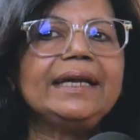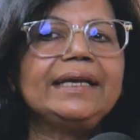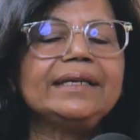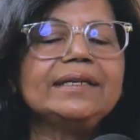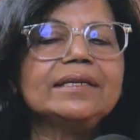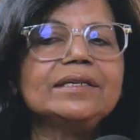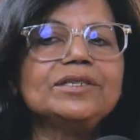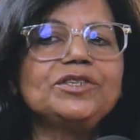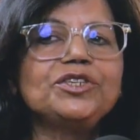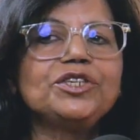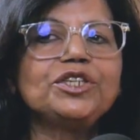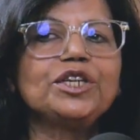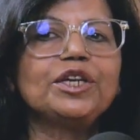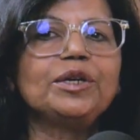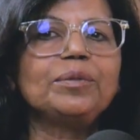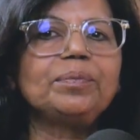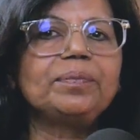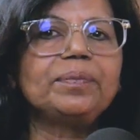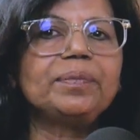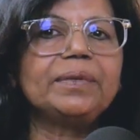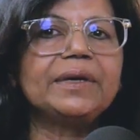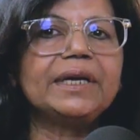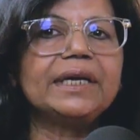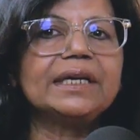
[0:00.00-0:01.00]

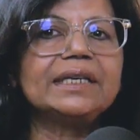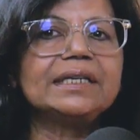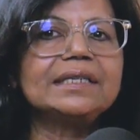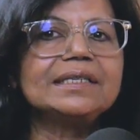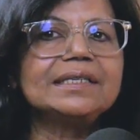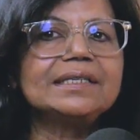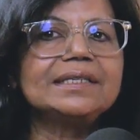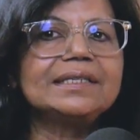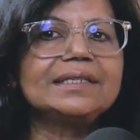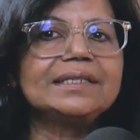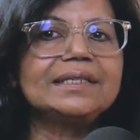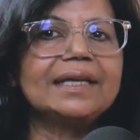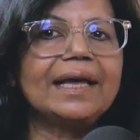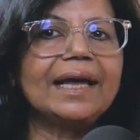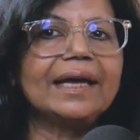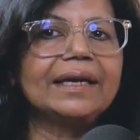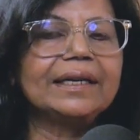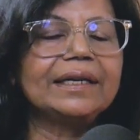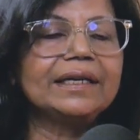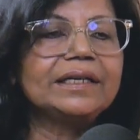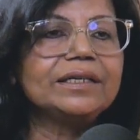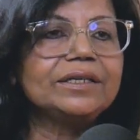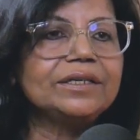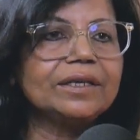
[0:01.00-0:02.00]
leadership is
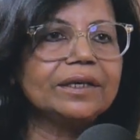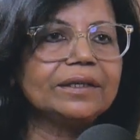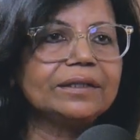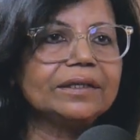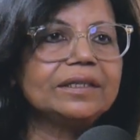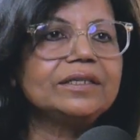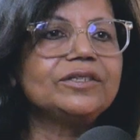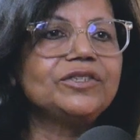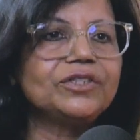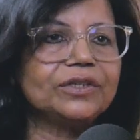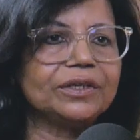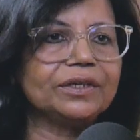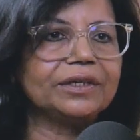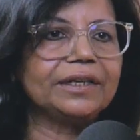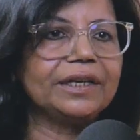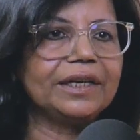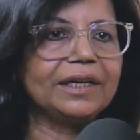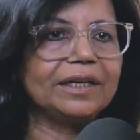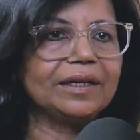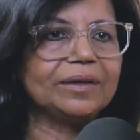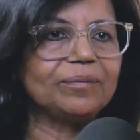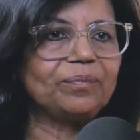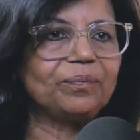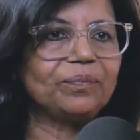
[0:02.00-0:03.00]
an internal
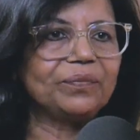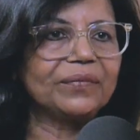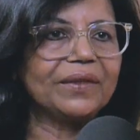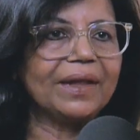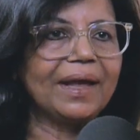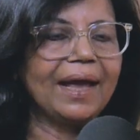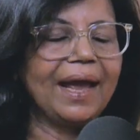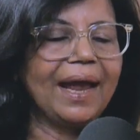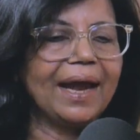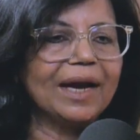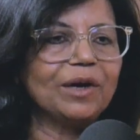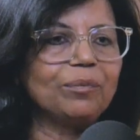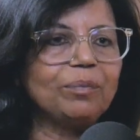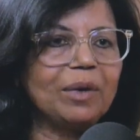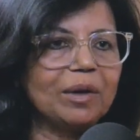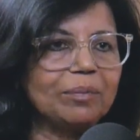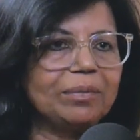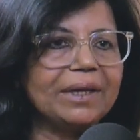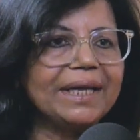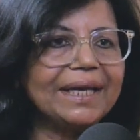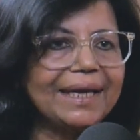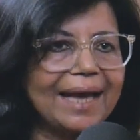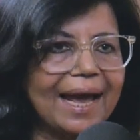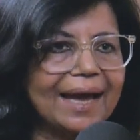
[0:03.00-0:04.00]
journey
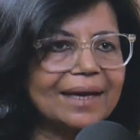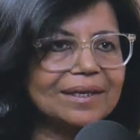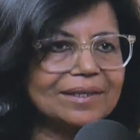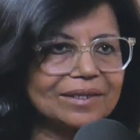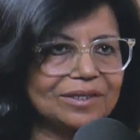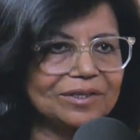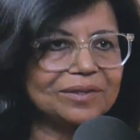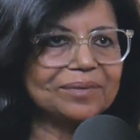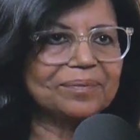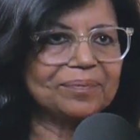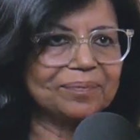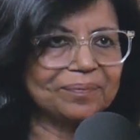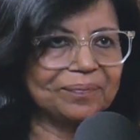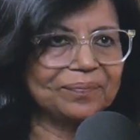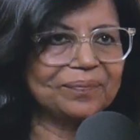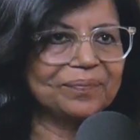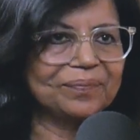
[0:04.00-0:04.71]
and public act.